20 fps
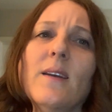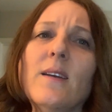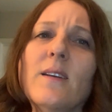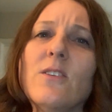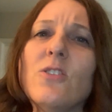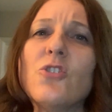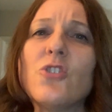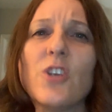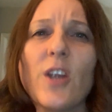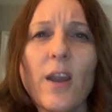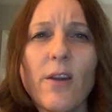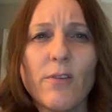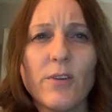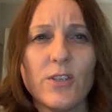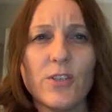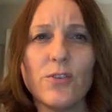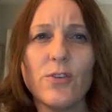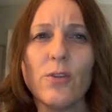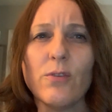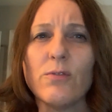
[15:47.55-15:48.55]

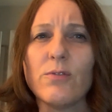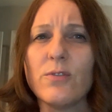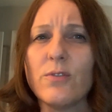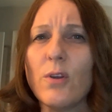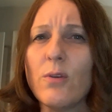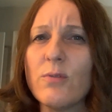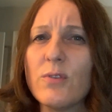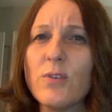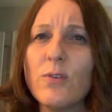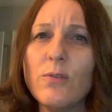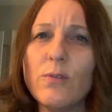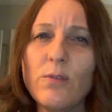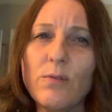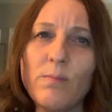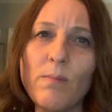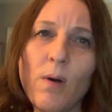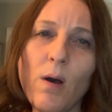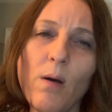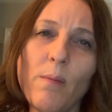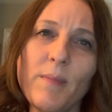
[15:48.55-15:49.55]
Cherish those good
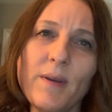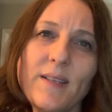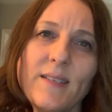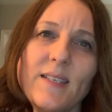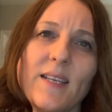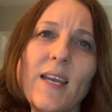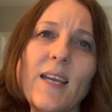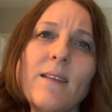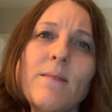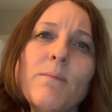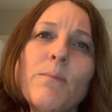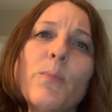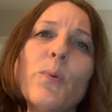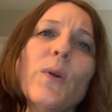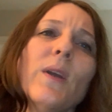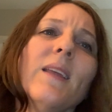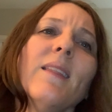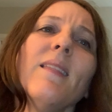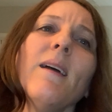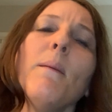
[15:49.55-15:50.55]
moments and
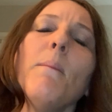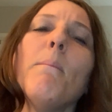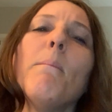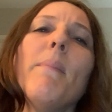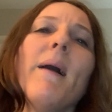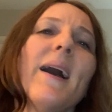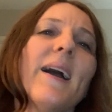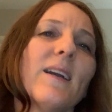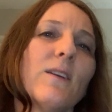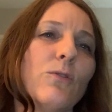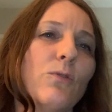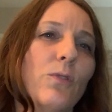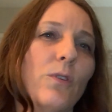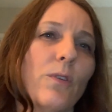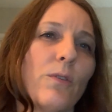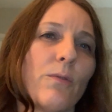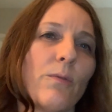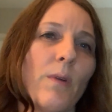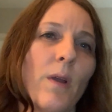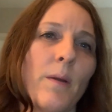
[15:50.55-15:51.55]
bring them back to
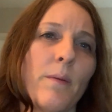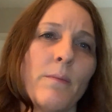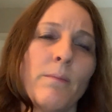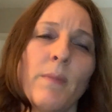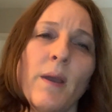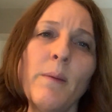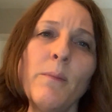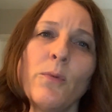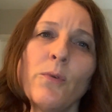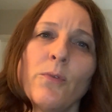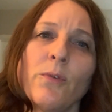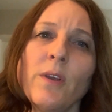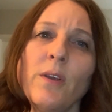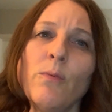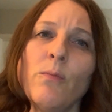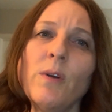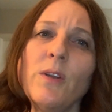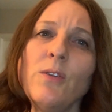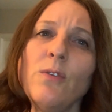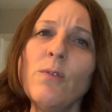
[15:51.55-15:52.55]
your memory
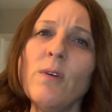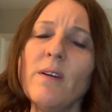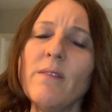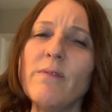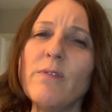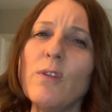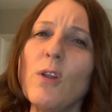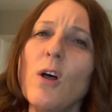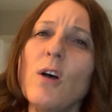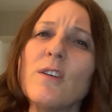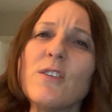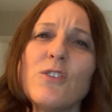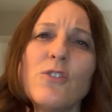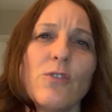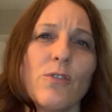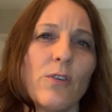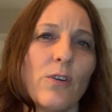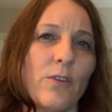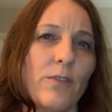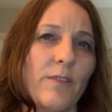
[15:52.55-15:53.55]
when you have lost
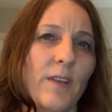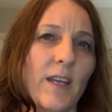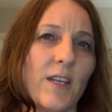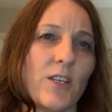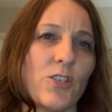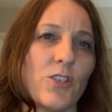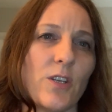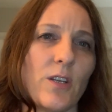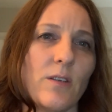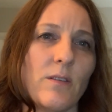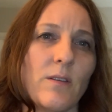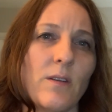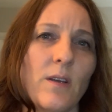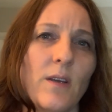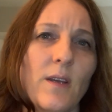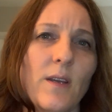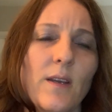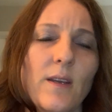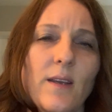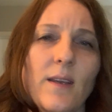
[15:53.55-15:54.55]
your connection,
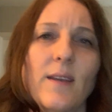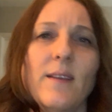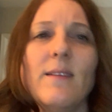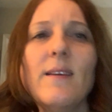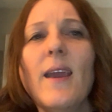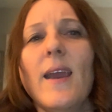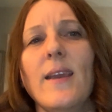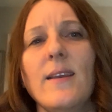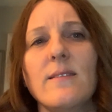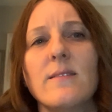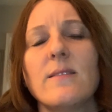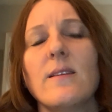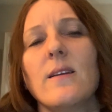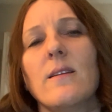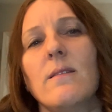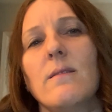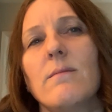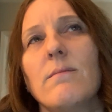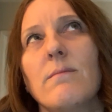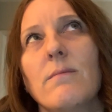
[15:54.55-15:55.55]
in case that
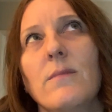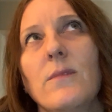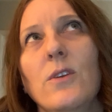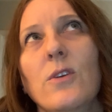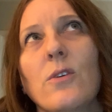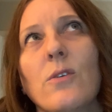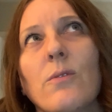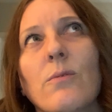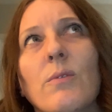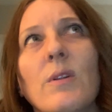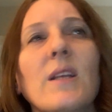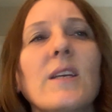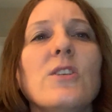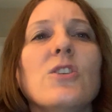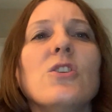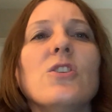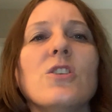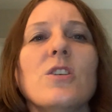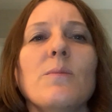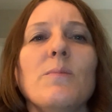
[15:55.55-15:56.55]
your
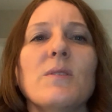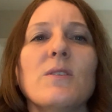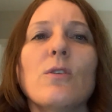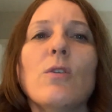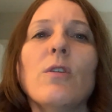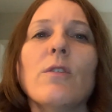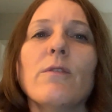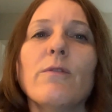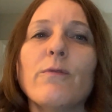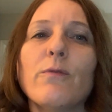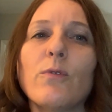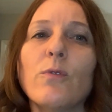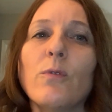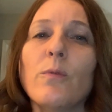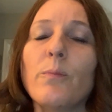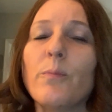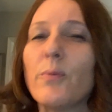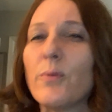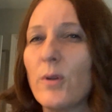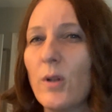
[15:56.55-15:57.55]
relationship is going through
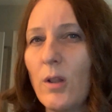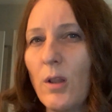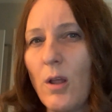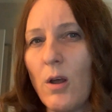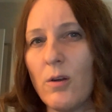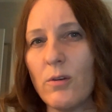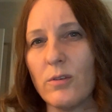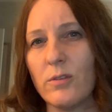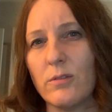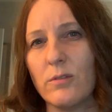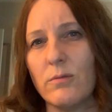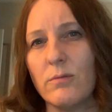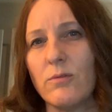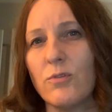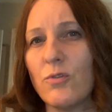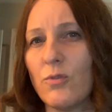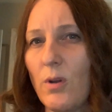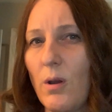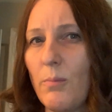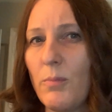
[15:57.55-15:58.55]
prolonged
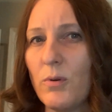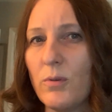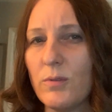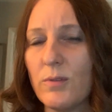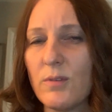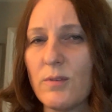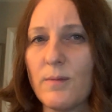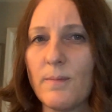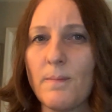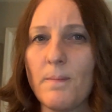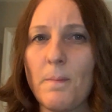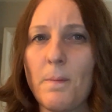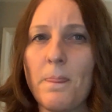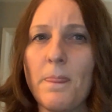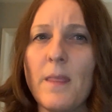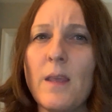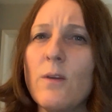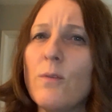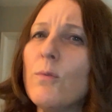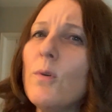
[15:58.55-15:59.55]
troubles.
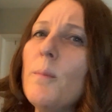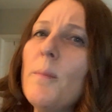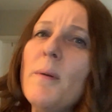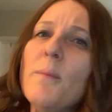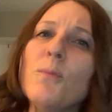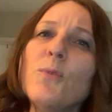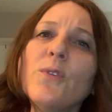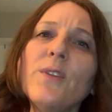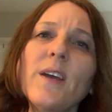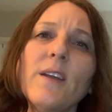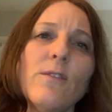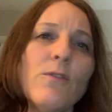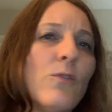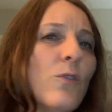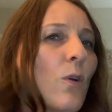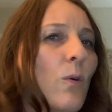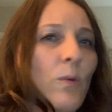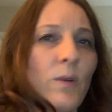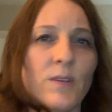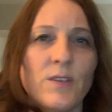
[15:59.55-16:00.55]
Remember that
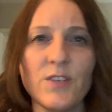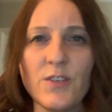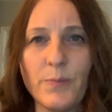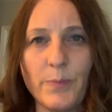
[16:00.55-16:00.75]
no one is